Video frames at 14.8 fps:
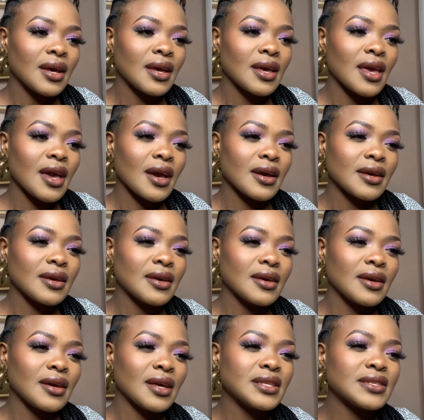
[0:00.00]
Yeah,
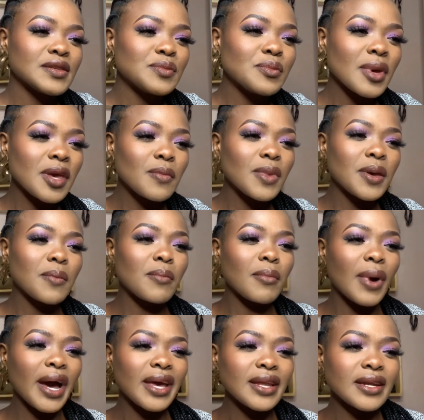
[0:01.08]
it's maybe
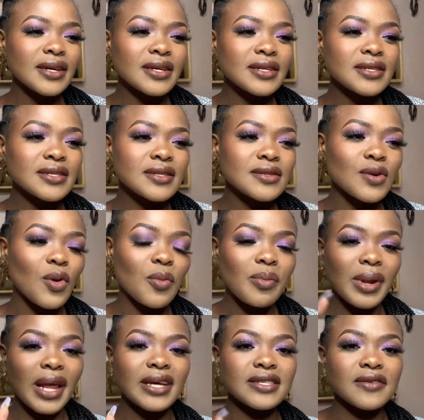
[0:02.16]
minus or
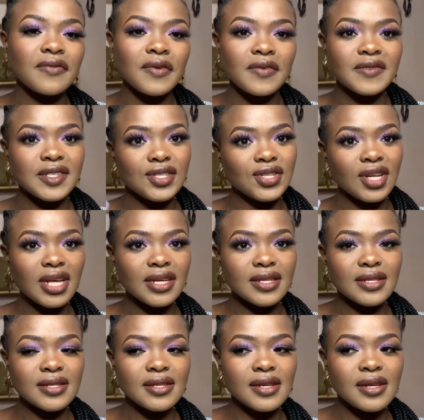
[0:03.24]
plus 50
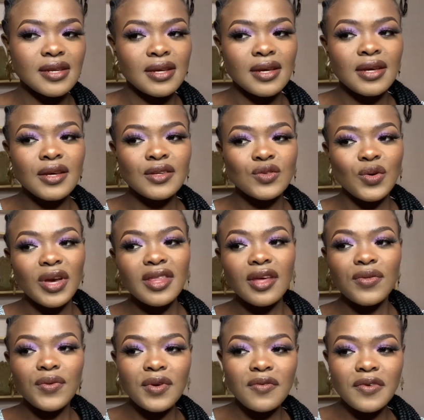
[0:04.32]
shillings. So either
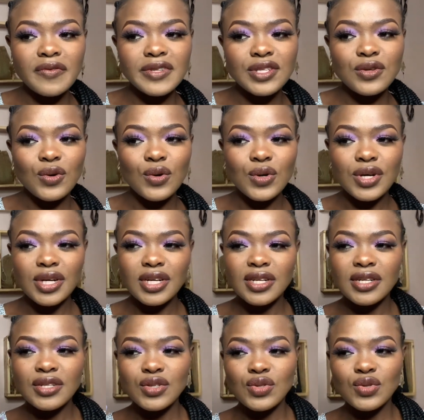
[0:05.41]
350
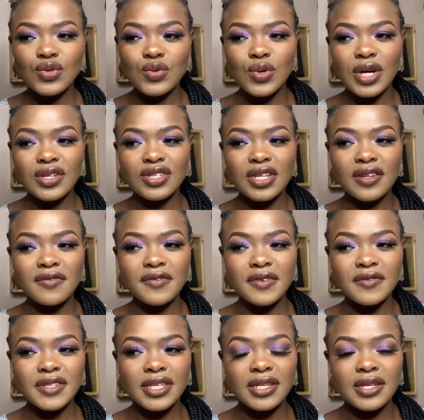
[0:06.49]
or
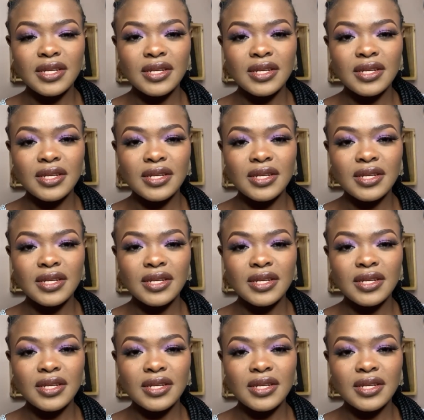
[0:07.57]
250.